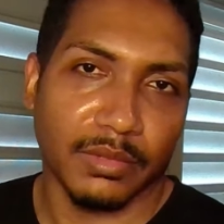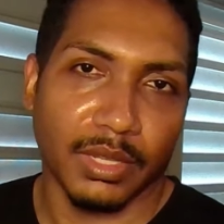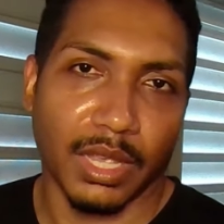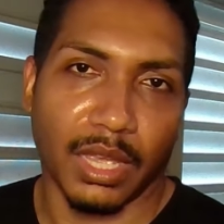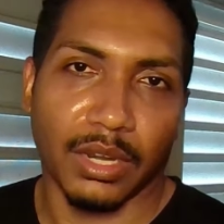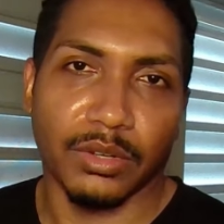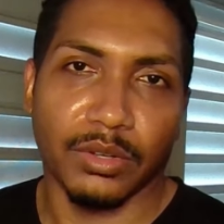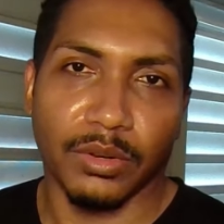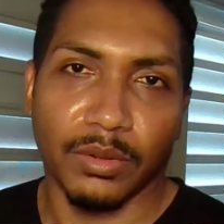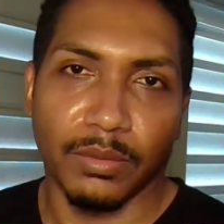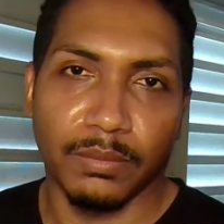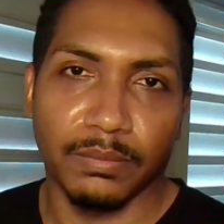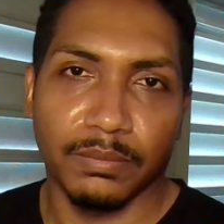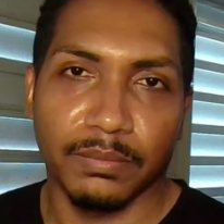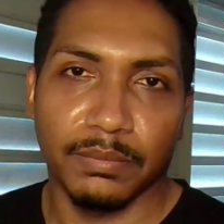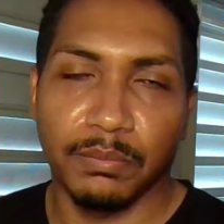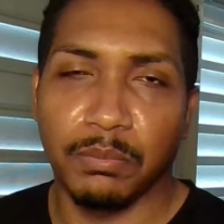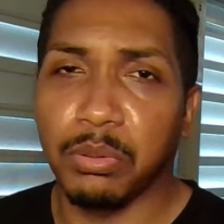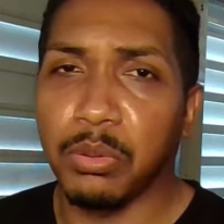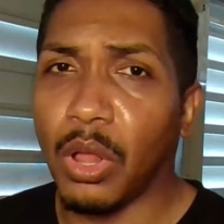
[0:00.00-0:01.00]
I don't know,
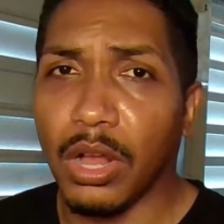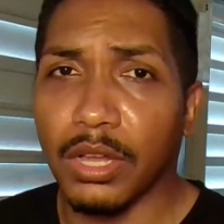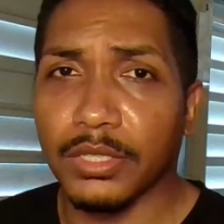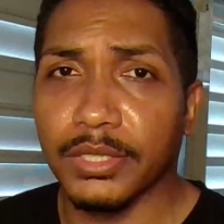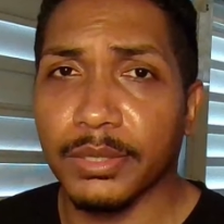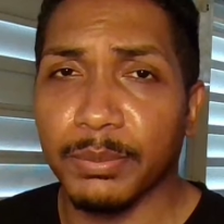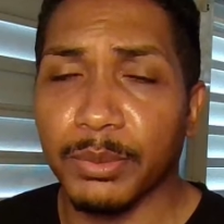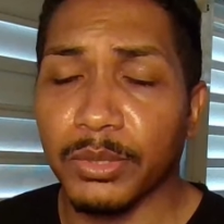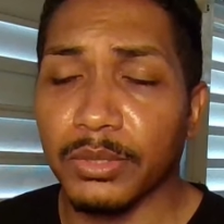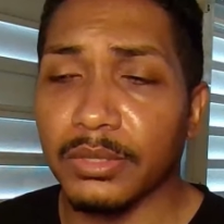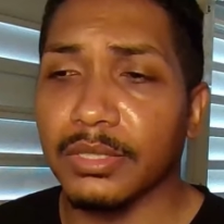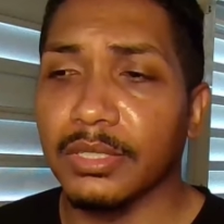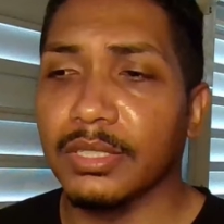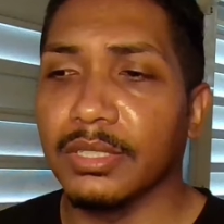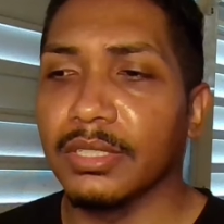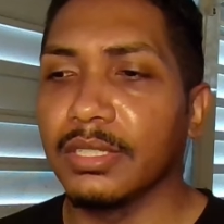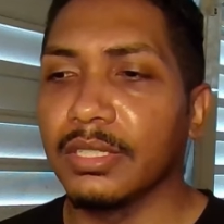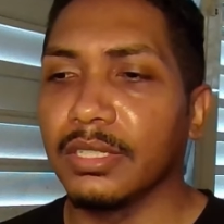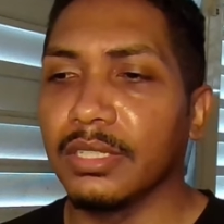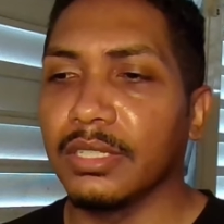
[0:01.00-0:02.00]
plausible,
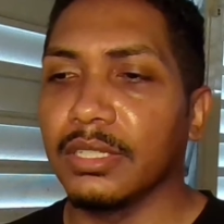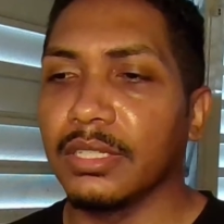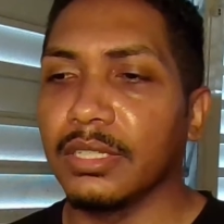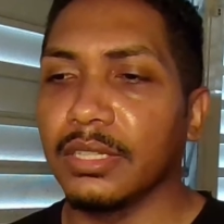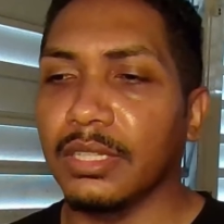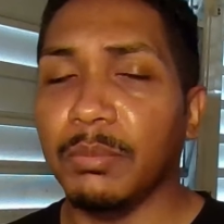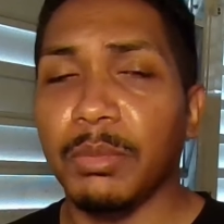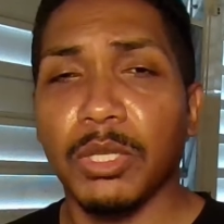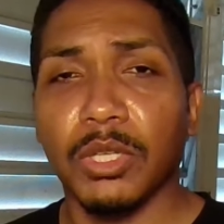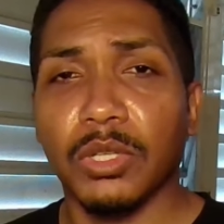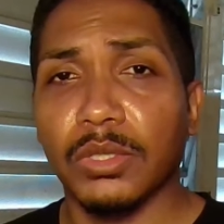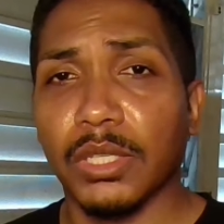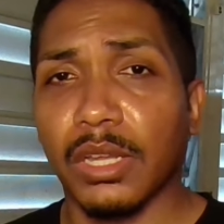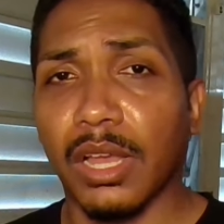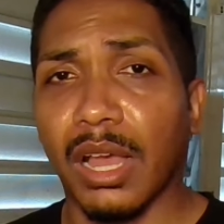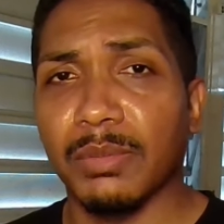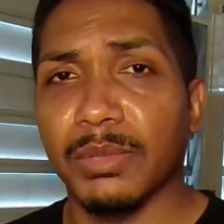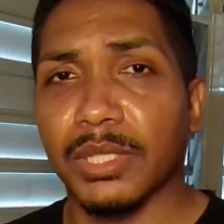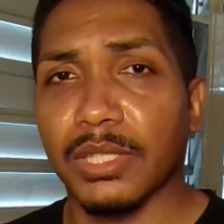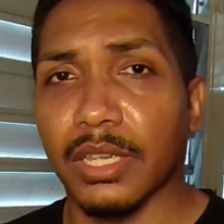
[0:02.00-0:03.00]
let me know in the
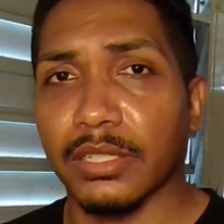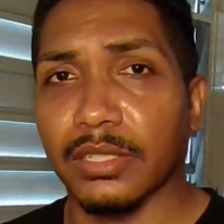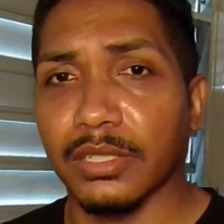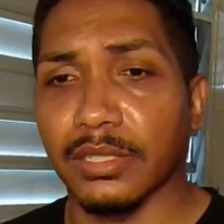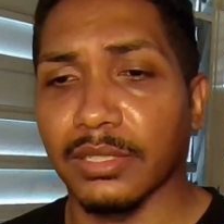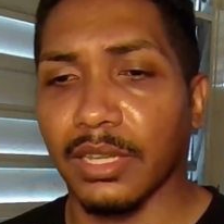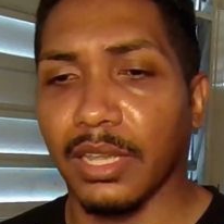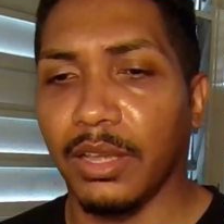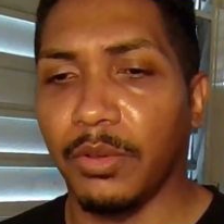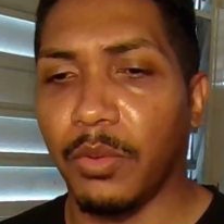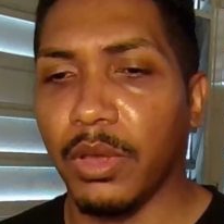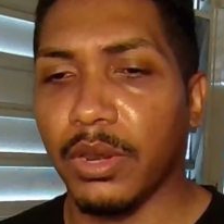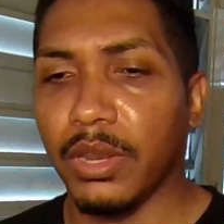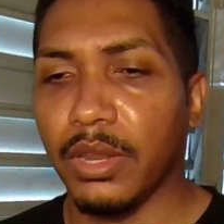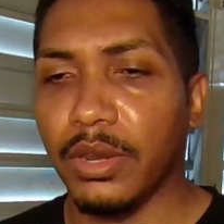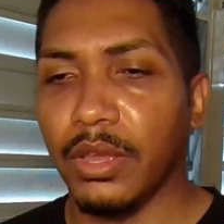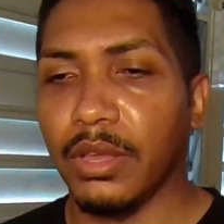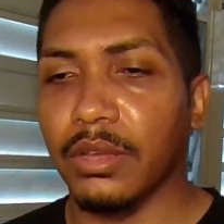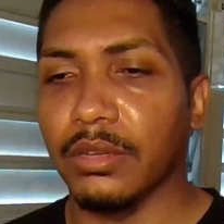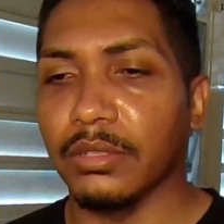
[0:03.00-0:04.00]
comment section. I want to
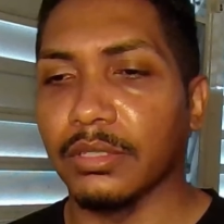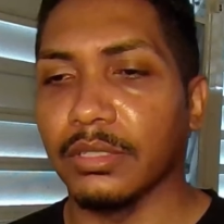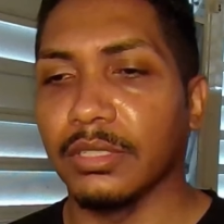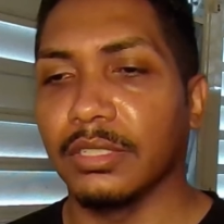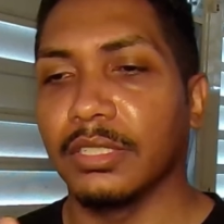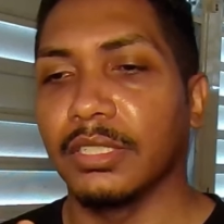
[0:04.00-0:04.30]
know.